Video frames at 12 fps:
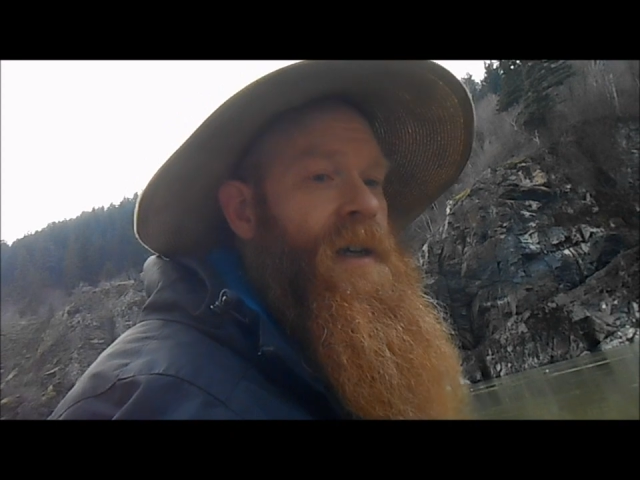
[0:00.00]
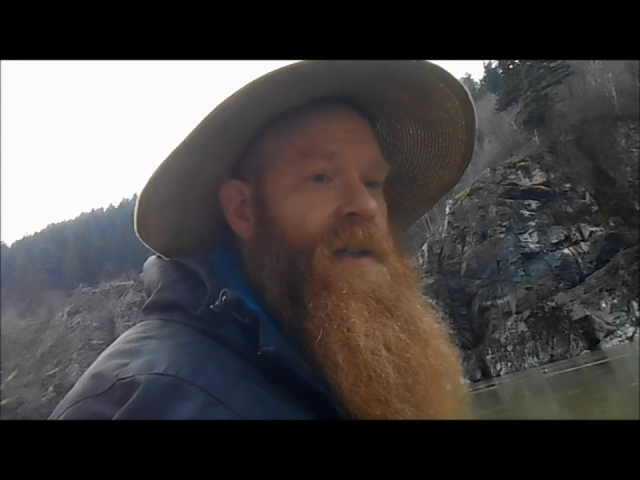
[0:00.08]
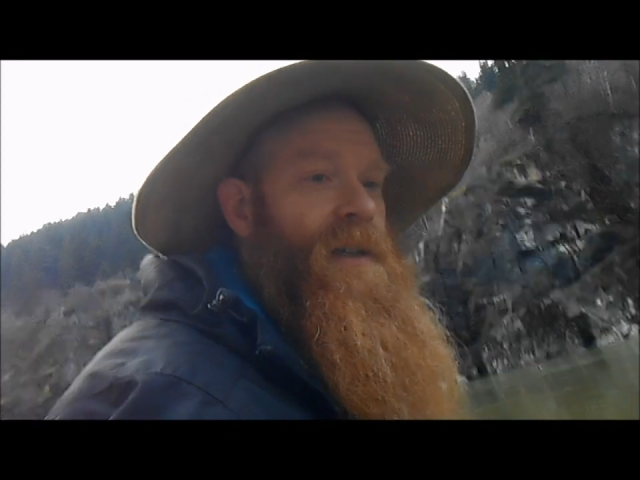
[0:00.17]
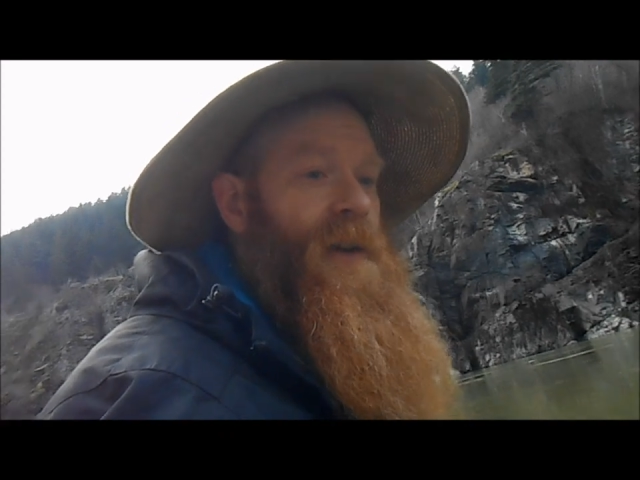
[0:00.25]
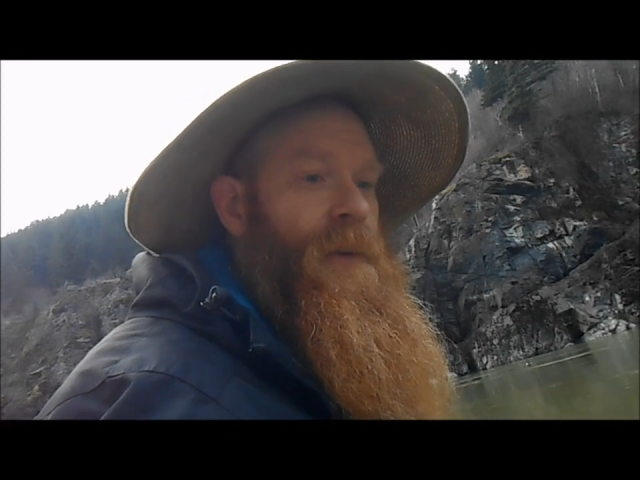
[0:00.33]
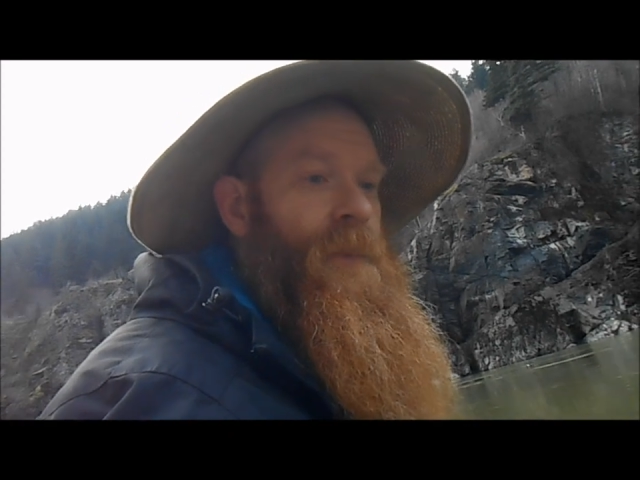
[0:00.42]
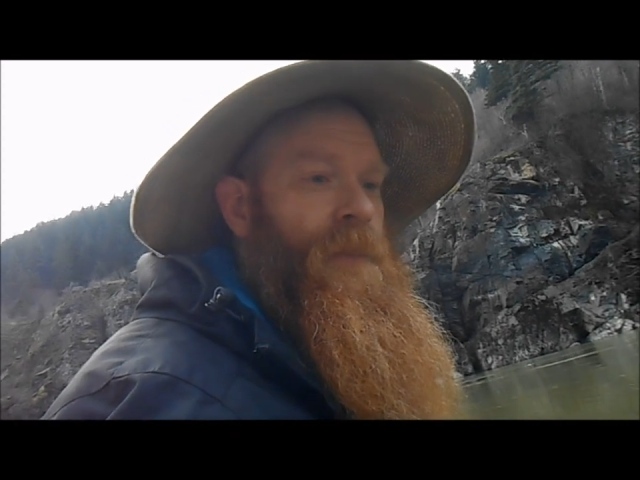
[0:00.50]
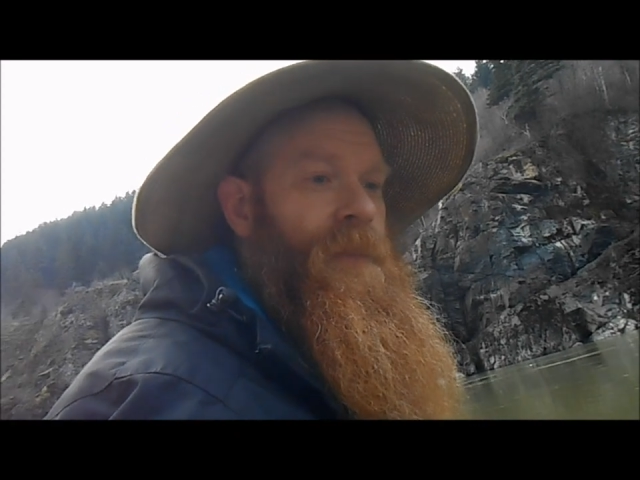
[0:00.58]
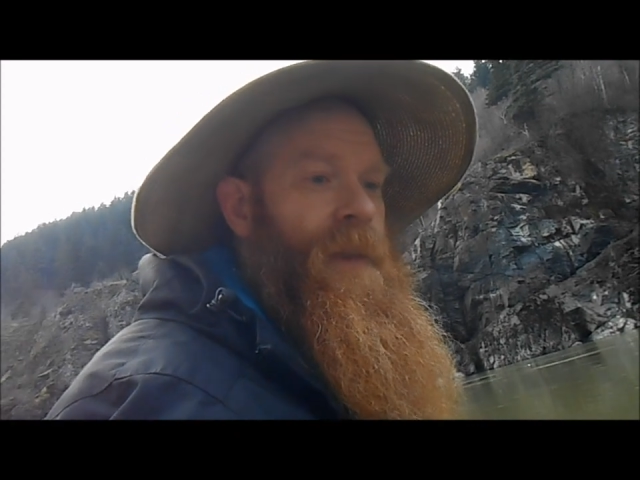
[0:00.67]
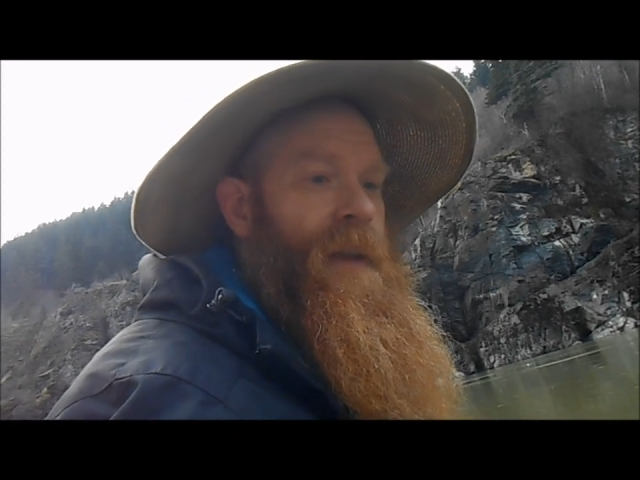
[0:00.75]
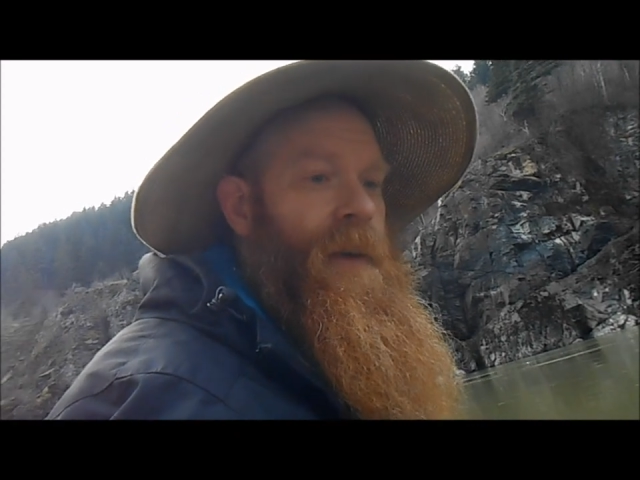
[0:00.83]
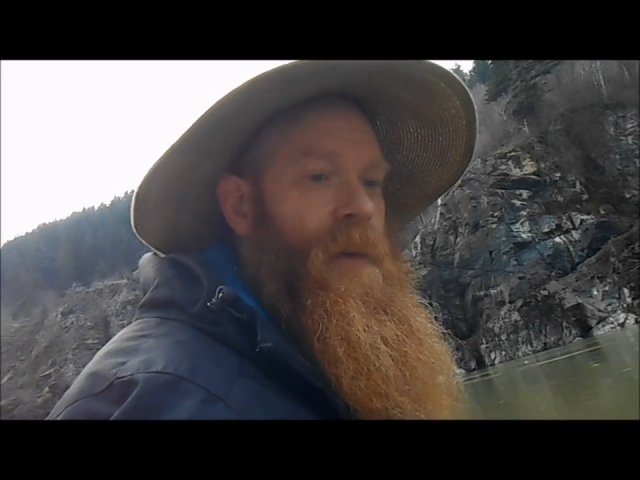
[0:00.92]
So,
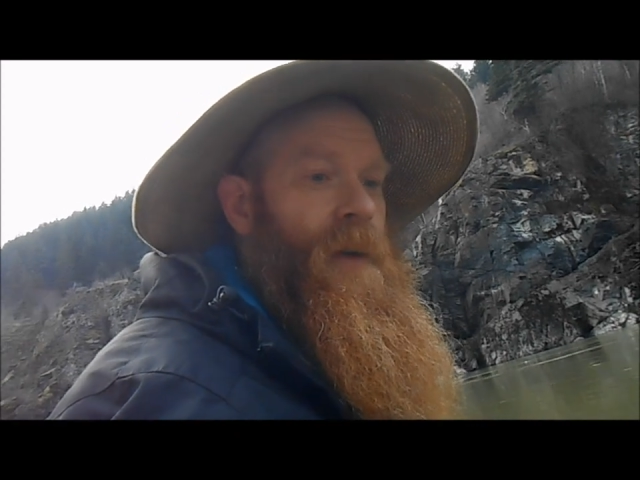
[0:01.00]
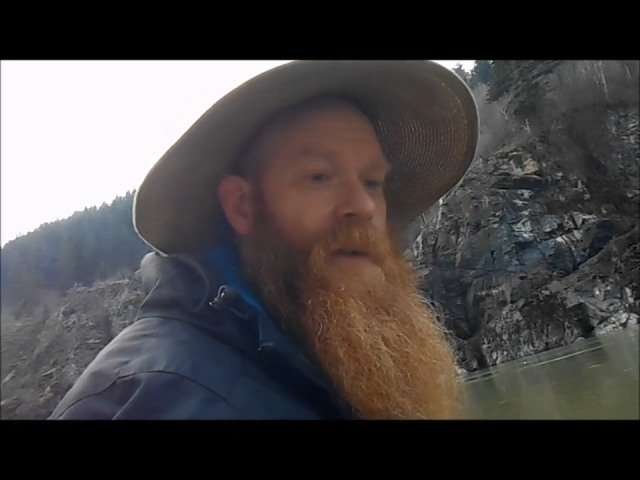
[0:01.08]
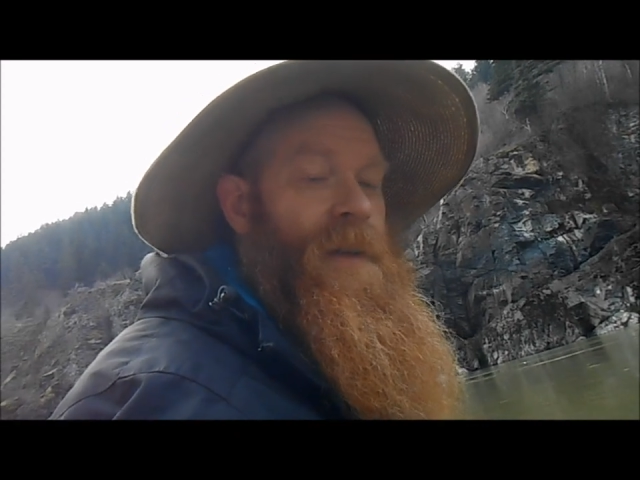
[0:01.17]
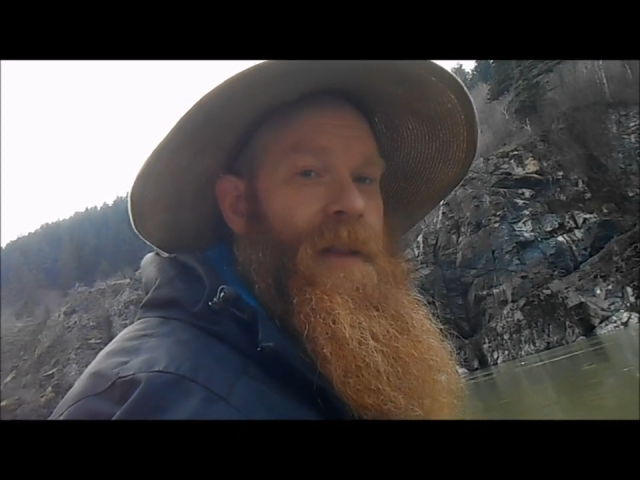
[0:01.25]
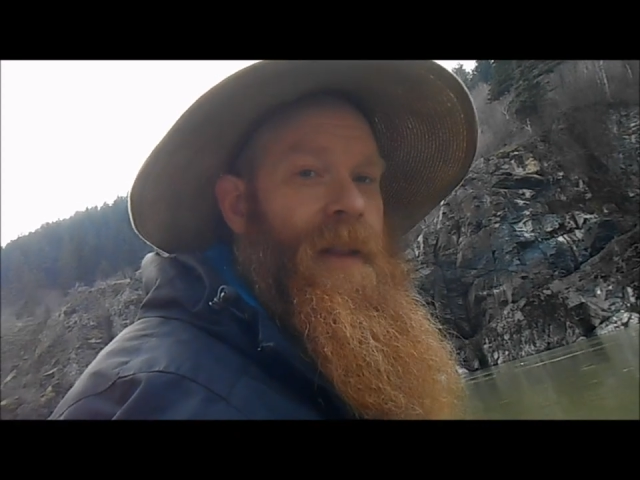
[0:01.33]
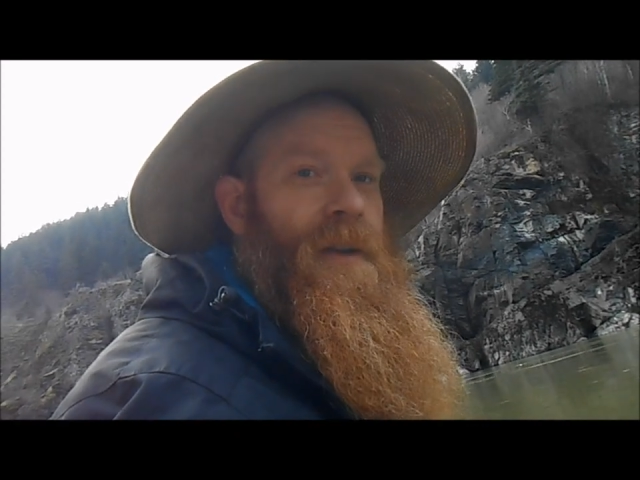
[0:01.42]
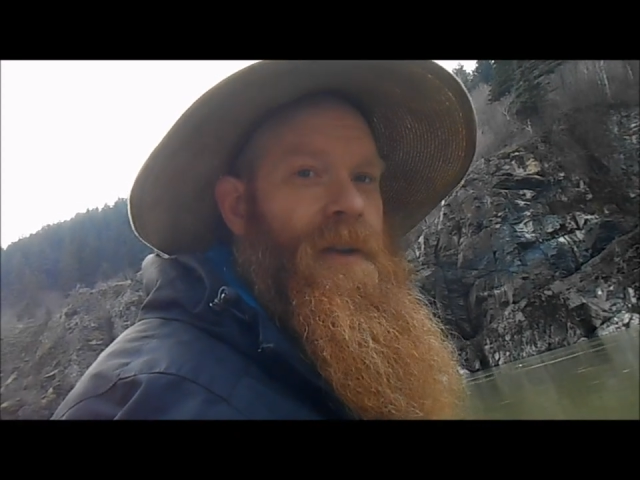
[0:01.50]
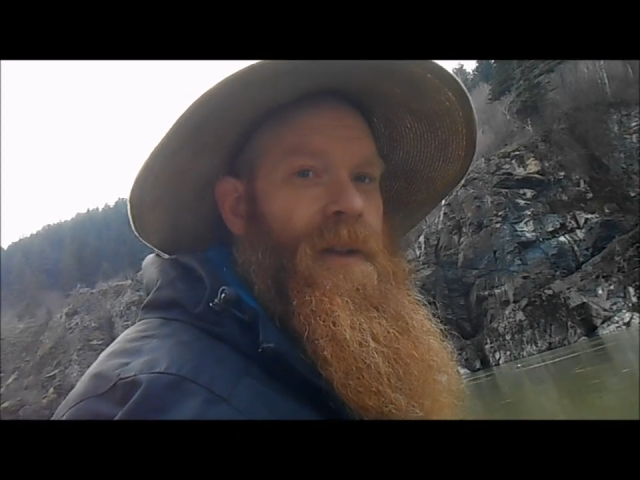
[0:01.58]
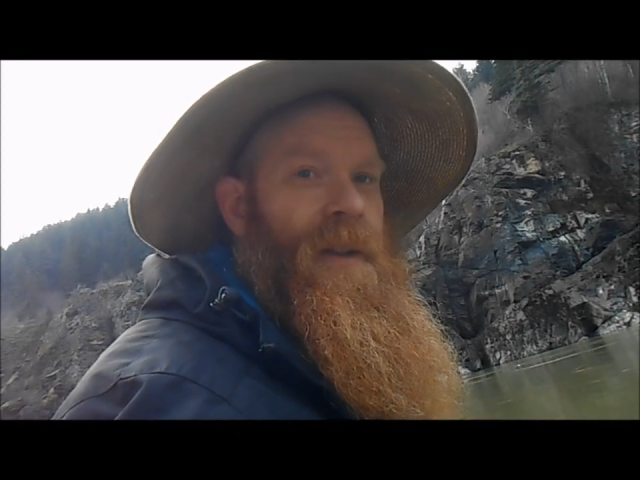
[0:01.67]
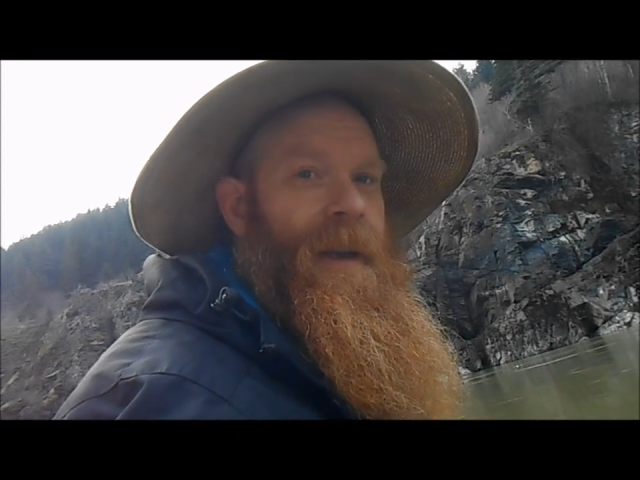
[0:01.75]
we'll go see what the other two look